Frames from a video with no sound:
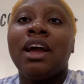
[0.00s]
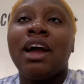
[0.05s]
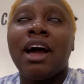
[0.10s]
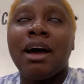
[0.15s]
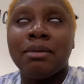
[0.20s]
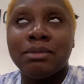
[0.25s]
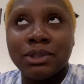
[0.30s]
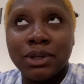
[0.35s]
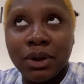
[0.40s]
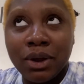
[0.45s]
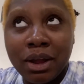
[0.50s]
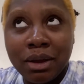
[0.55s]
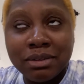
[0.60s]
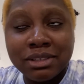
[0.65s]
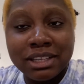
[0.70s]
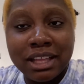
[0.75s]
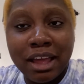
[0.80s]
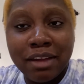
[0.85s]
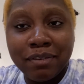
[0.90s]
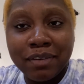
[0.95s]
I'm sorry I was
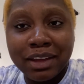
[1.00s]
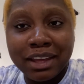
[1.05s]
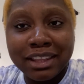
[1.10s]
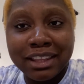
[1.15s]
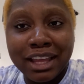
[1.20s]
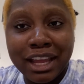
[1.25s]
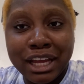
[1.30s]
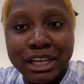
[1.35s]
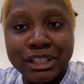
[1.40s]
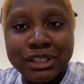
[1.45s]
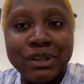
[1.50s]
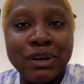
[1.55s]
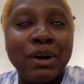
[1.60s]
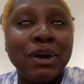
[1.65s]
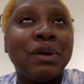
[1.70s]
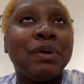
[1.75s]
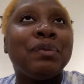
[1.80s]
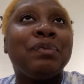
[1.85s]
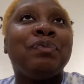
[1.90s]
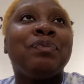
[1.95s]
laughing in the
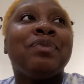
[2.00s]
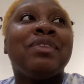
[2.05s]
intro.